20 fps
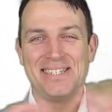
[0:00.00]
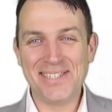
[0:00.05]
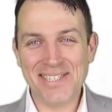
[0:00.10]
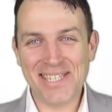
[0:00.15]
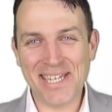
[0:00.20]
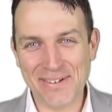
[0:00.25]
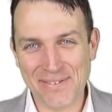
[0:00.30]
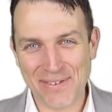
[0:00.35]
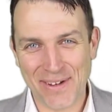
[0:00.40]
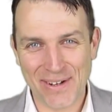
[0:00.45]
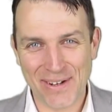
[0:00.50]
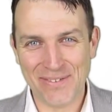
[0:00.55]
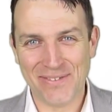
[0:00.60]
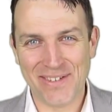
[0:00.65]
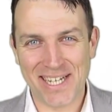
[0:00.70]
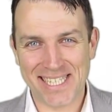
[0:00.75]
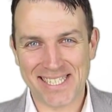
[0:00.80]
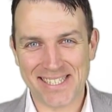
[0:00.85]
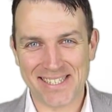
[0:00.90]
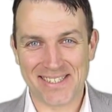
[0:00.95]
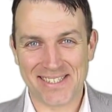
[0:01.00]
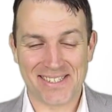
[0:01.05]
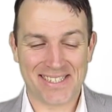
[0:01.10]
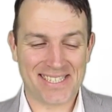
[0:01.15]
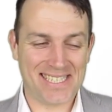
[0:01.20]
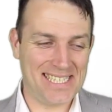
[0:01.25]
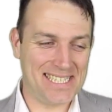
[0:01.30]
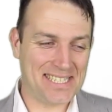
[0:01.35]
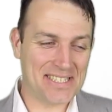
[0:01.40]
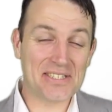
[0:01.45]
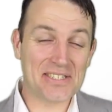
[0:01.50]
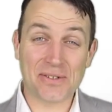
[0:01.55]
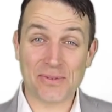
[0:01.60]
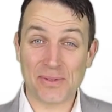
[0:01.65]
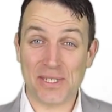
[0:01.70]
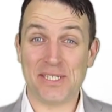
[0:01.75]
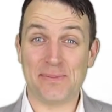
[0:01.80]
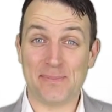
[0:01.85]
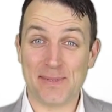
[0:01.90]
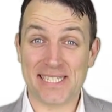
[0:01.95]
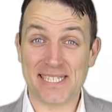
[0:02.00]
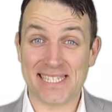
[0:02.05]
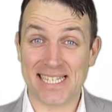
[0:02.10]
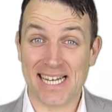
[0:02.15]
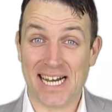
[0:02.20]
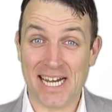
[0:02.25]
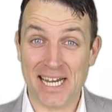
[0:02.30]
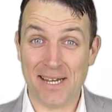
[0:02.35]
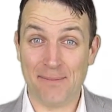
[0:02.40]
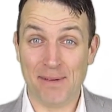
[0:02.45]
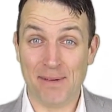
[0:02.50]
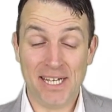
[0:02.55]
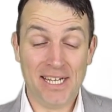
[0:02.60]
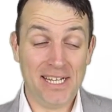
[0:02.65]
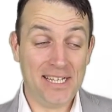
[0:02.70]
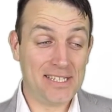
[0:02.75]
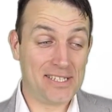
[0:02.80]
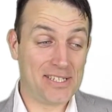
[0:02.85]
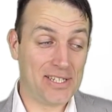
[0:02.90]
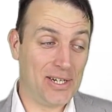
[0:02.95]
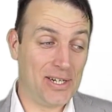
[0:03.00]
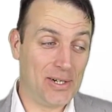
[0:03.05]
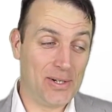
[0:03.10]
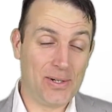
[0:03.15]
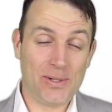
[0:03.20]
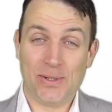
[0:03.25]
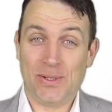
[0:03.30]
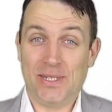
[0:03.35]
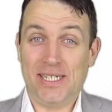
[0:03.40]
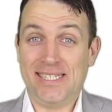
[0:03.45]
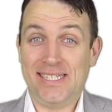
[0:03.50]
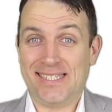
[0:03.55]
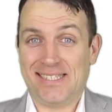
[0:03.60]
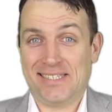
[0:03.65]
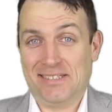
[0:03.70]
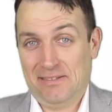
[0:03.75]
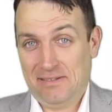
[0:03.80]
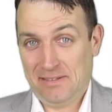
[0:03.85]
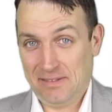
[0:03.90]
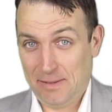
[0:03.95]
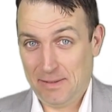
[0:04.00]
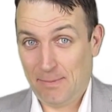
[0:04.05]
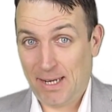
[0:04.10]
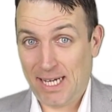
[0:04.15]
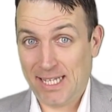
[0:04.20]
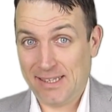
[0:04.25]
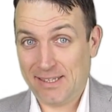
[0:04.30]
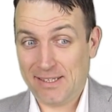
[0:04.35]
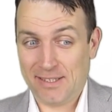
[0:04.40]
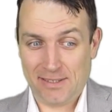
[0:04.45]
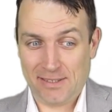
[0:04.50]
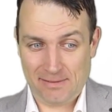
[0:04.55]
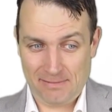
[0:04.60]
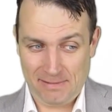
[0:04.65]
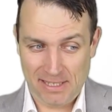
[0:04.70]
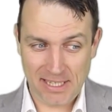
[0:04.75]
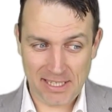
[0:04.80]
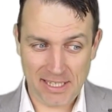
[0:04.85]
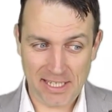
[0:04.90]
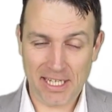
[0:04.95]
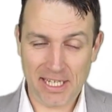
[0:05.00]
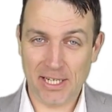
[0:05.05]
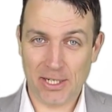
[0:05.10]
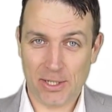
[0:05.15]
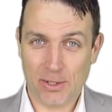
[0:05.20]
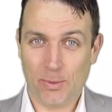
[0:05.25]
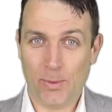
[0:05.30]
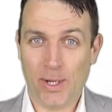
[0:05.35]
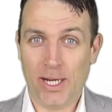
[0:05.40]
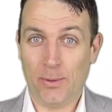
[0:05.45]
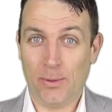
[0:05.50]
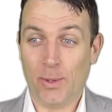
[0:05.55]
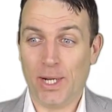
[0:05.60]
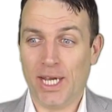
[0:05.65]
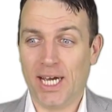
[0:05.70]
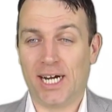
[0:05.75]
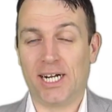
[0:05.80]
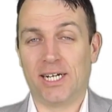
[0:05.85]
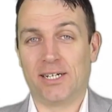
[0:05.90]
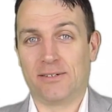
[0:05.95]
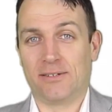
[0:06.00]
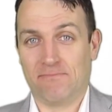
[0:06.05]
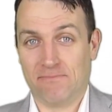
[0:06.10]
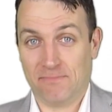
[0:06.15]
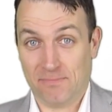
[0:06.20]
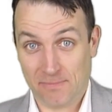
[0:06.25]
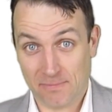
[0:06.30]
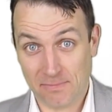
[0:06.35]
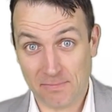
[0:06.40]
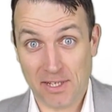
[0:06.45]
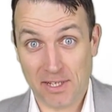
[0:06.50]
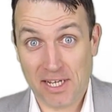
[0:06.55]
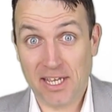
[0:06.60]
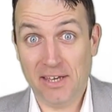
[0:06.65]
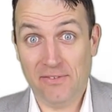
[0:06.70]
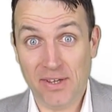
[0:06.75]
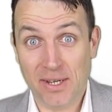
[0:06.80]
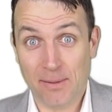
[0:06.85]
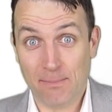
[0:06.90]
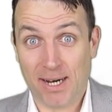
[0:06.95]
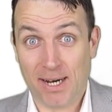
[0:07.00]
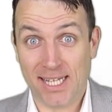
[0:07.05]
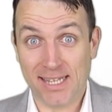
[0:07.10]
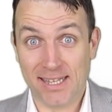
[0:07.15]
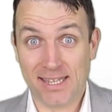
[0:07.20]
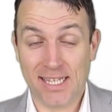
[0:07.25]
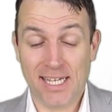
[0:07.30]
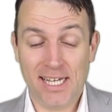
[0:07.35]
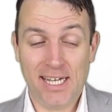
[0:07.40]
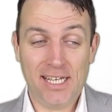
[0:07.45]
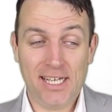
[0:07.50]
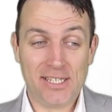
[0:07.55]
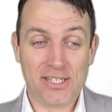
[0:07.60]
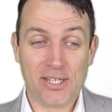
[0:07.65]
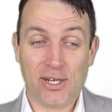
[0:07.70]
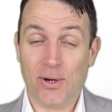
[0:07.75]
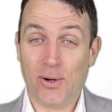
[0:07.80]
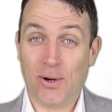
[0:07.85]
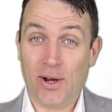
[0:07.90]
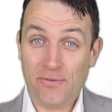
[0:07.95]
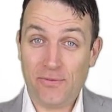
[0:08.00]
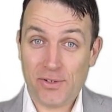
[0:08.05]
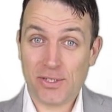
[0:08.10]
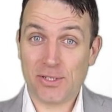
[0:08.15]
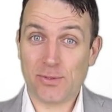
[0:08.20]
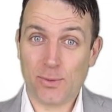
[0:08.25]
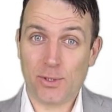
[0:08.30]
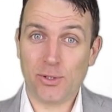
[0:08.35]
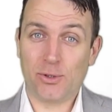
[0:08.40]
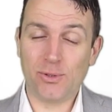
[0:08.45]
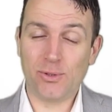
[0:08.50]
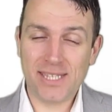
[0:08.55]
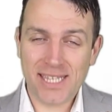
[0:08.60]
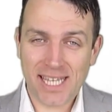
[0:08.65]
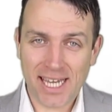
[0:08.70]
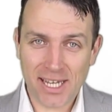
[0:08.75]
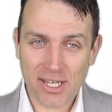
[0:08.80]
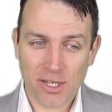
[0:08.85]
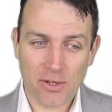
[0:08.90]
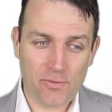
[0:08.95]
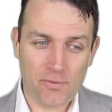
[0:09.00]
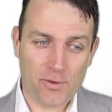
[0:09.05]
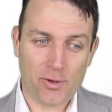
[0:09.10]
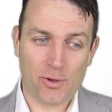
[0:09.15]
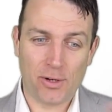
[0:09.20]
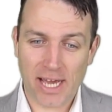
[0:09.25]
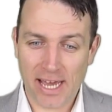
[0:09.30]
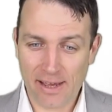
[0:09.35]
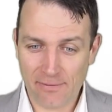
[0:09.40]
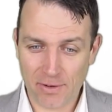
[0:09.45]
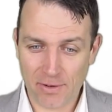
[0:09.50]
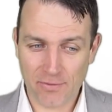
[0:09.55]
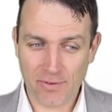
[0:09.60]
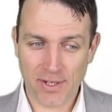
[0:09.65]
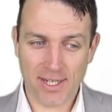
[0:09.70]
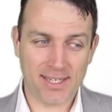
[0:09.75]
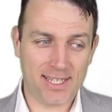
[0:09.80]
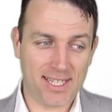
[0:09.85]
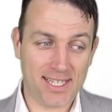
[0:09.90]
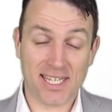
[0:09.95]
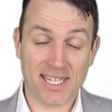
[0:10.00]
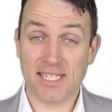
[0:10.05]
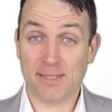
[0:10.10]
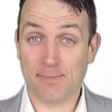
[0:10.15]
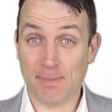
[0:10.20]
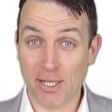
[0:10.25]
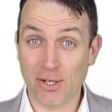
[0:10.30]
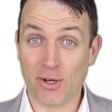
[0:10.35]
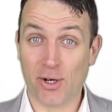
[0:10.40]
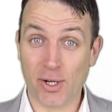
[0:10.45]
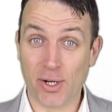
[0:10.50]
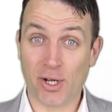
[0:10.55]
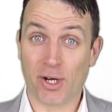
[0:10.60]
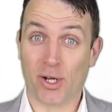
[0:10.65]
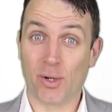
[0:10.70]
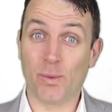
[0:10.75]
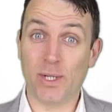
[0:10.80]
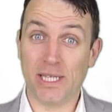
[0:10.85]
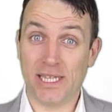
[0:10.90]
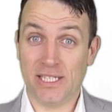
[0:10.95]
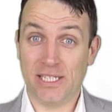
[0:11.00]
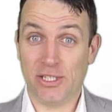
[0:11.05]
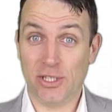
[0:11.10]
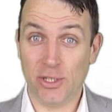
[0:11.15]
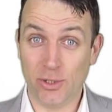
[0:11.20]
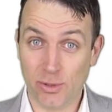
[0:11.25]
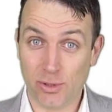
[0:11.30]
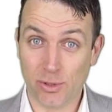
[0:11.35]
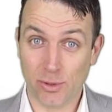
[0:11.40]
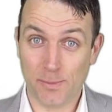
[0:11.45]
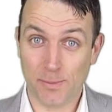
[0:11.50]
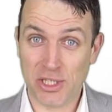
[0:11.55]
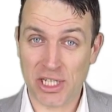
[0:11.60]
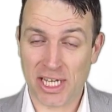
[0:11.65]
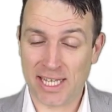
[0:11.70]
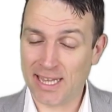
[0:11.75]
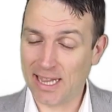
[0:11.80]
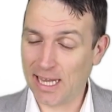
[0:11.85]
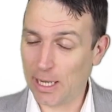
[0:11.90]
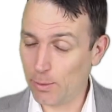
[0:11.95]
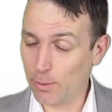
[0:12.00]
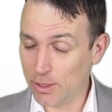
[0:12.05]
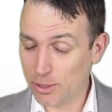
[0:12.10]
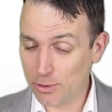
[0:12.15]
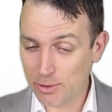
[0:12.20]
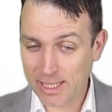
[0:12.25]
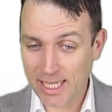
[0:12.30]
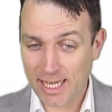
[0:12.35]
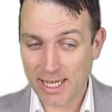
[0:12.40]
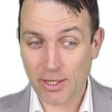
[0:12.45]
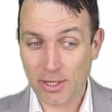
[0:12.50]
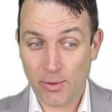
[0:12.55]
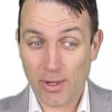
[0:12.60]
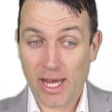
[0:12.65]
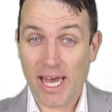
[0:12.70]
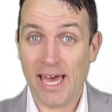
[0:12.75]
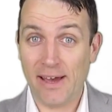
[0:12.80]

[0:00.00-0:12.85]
Good day, fellow investors. It's Christmas time, so it's the month in the year when we are a giving month. So I first want to thank you for everything that has been going on with this YouTube channel. I want to thank